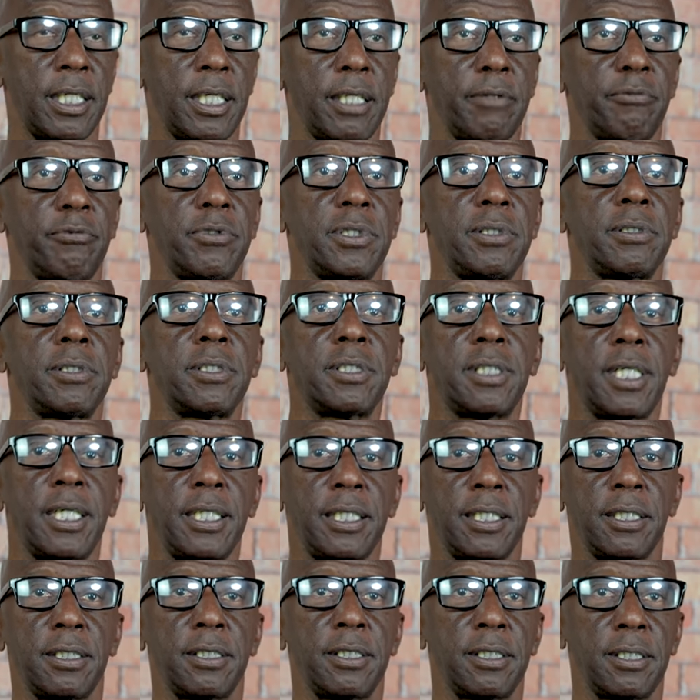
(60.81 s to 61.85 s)
have been
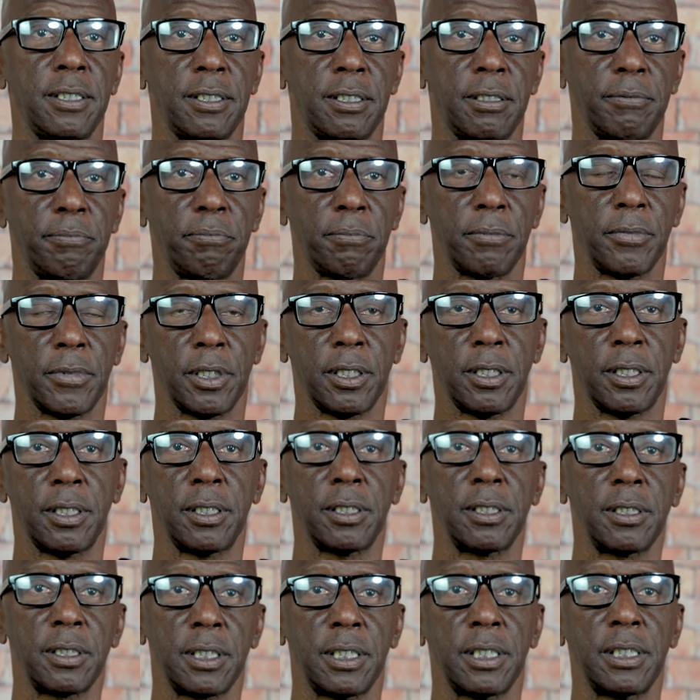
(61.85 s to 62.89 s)
taken to the
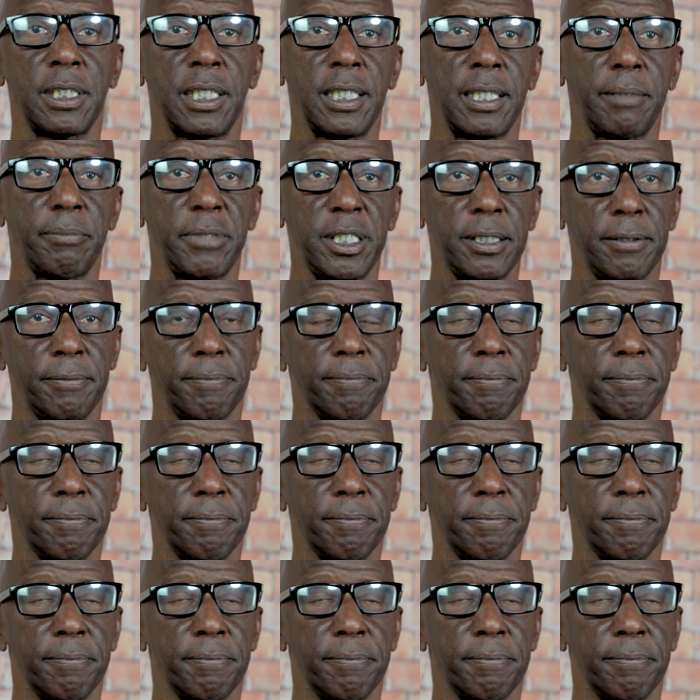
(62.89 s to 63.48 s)
limit.